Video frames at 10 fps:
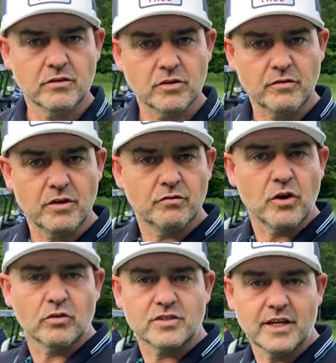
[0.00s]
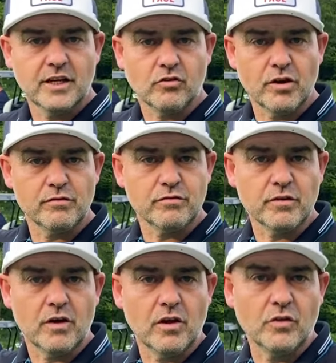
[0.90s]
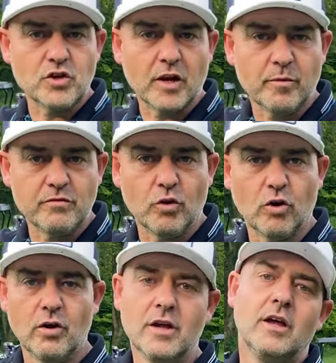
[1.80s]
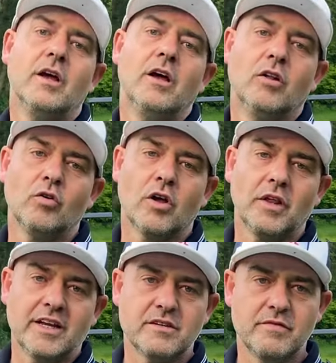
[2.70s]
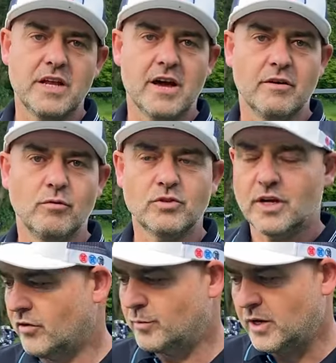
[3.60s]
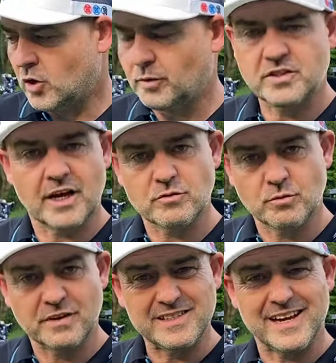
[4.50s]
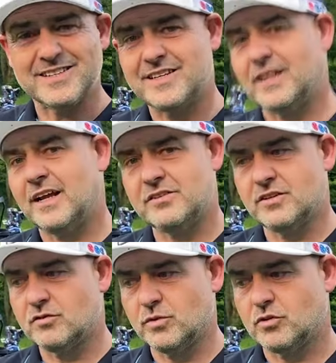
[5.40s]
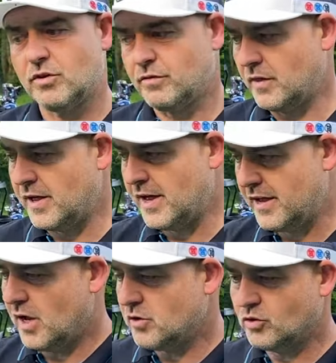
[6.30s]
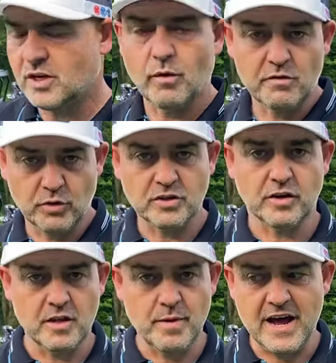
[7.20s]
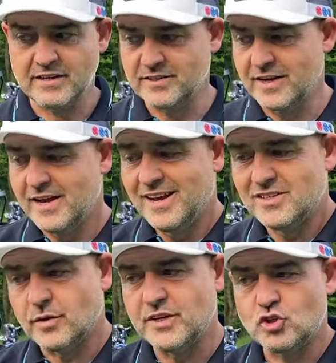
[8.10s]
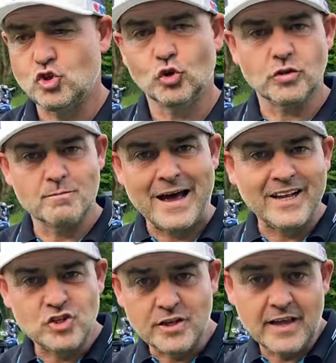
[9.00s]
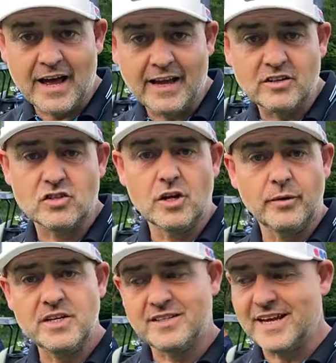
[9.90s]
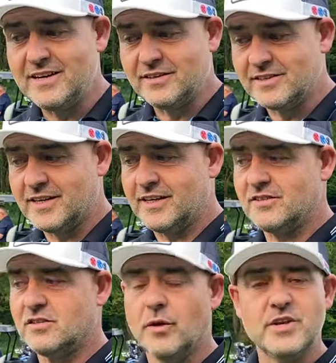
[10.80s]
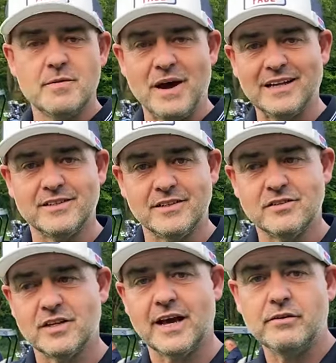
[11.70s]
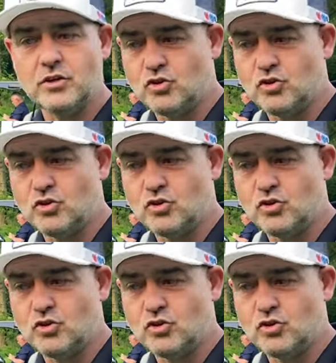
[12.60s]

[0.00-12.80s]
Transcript: if you've not seen Griff on the channel before, look on the lesson videos. Griff's been a couple of times, some fantastic lessons with Griff on there, and you'll see what we've worked on in the past. So it's just managing that. It's knowing your tendencies, knowing your patterns, and how you